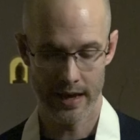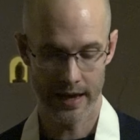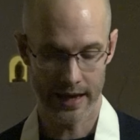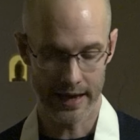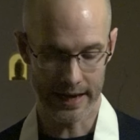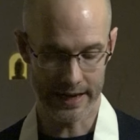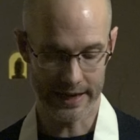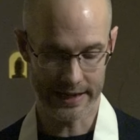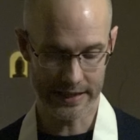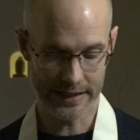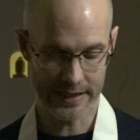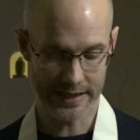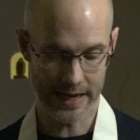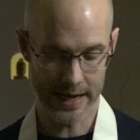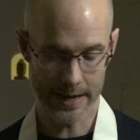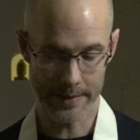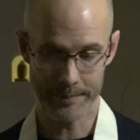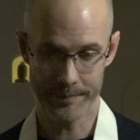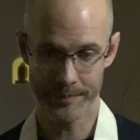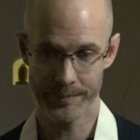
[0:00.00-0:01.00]
And
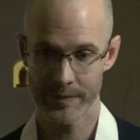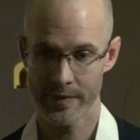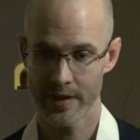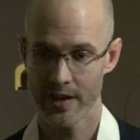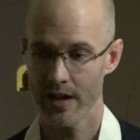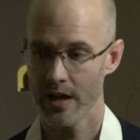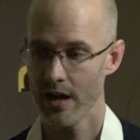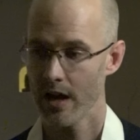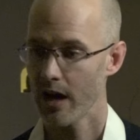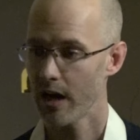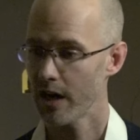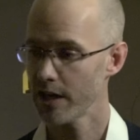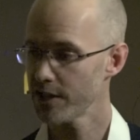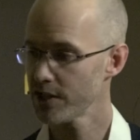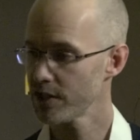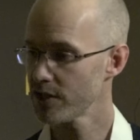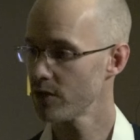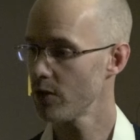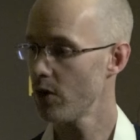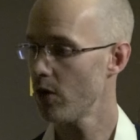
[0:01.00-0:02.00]
um, I
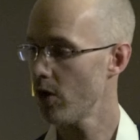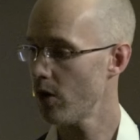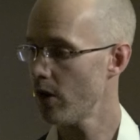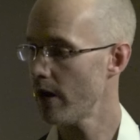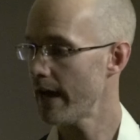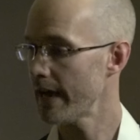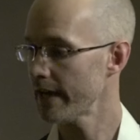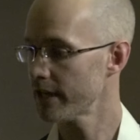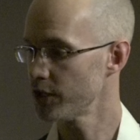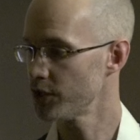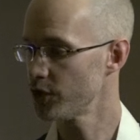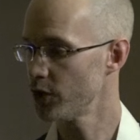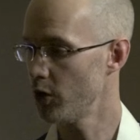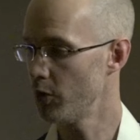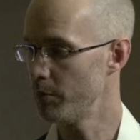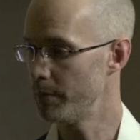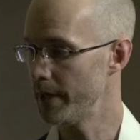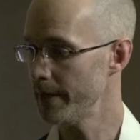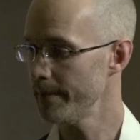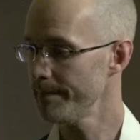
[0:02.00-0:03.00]
saw
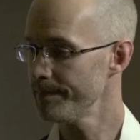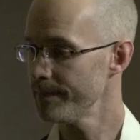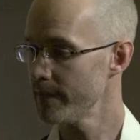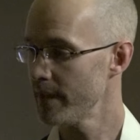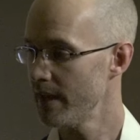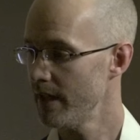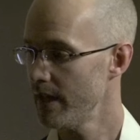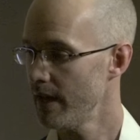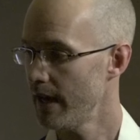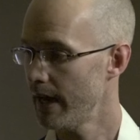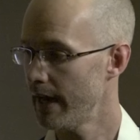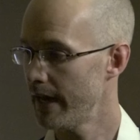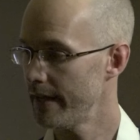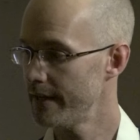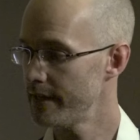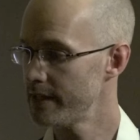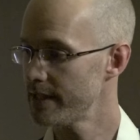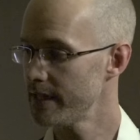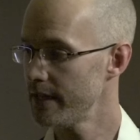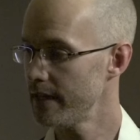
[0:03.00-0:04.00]
Akshobhya
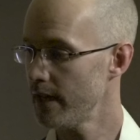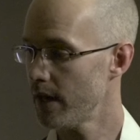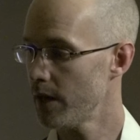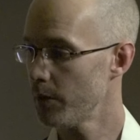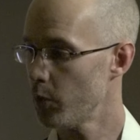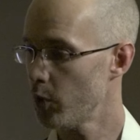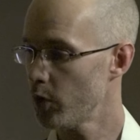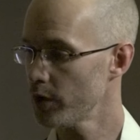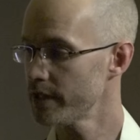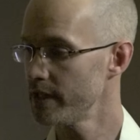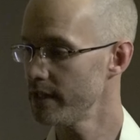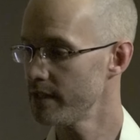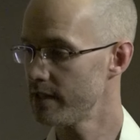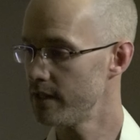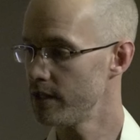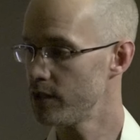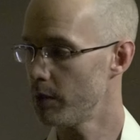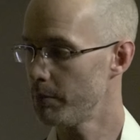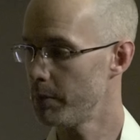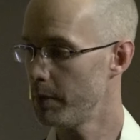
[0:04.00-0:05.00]
and uh, I walked into
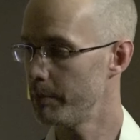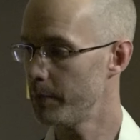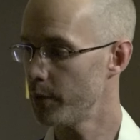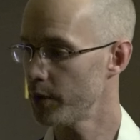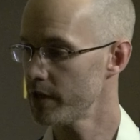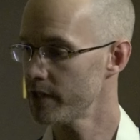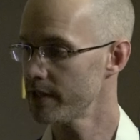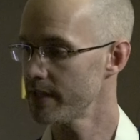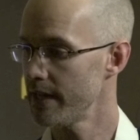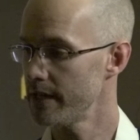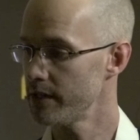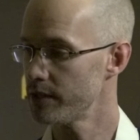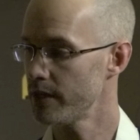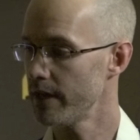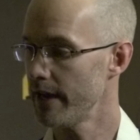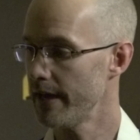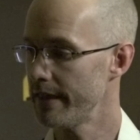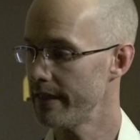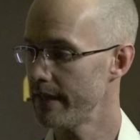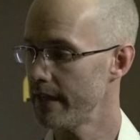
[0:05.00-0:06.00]
the Dublin Buddhist Centre
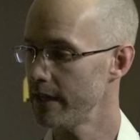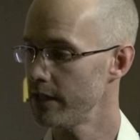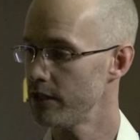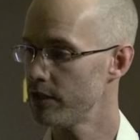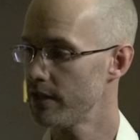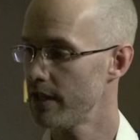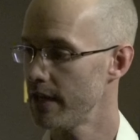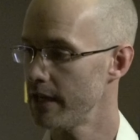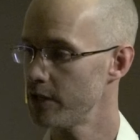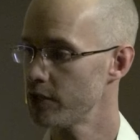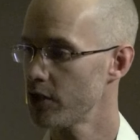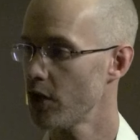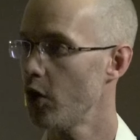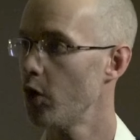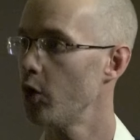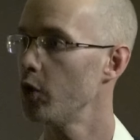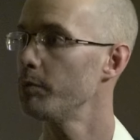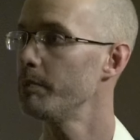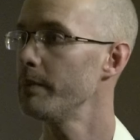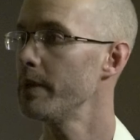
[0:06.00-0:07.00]
and they, they
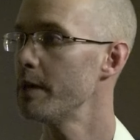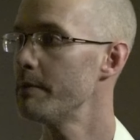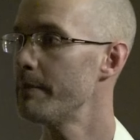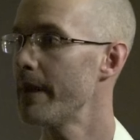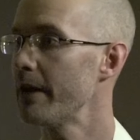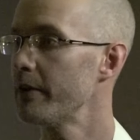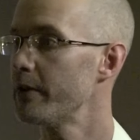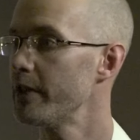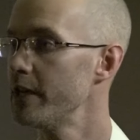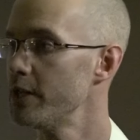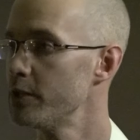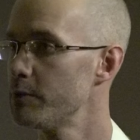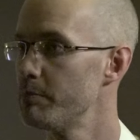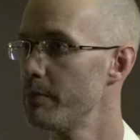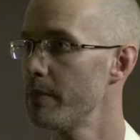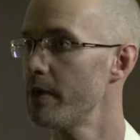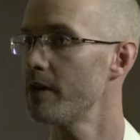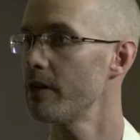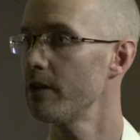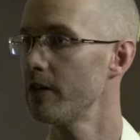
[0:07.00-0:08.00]
told me about his
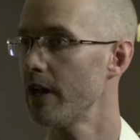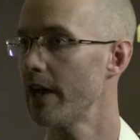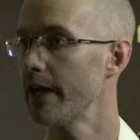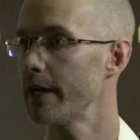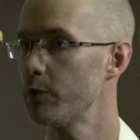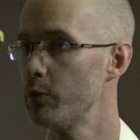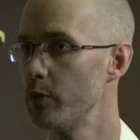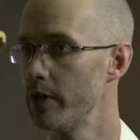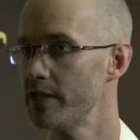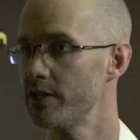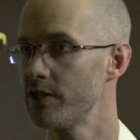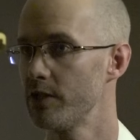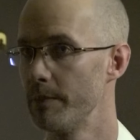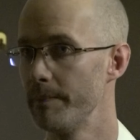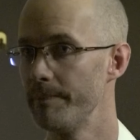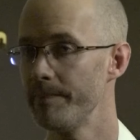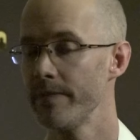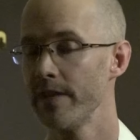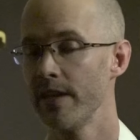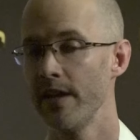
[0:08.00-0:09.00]
mirror-like
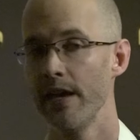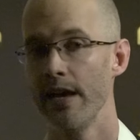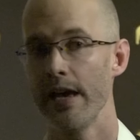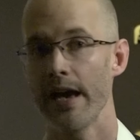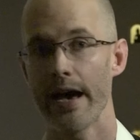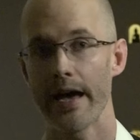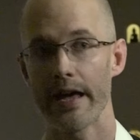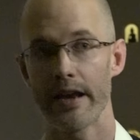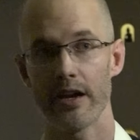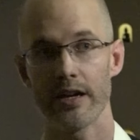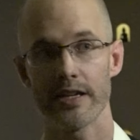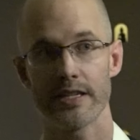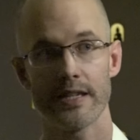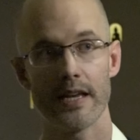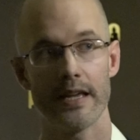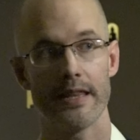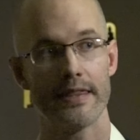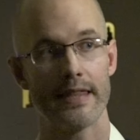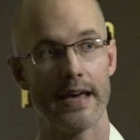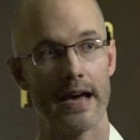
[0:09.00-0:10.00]
wisdom. And I
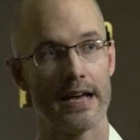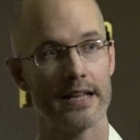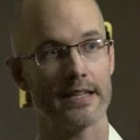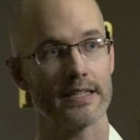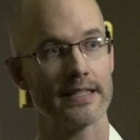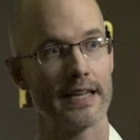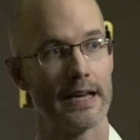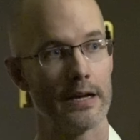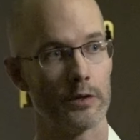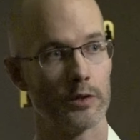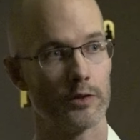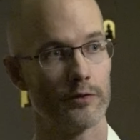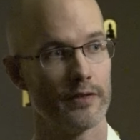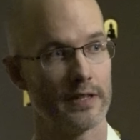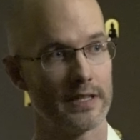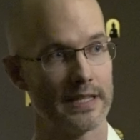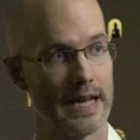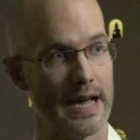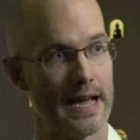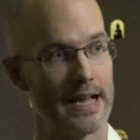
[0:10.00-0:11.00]
said, that sounds
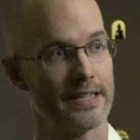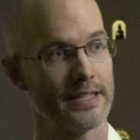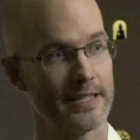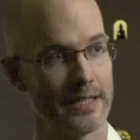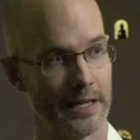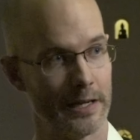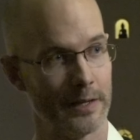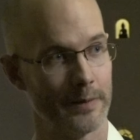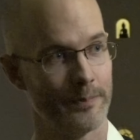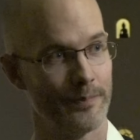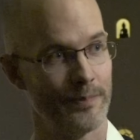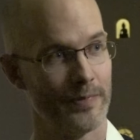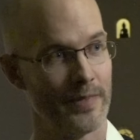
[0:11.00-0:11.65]
fantastic.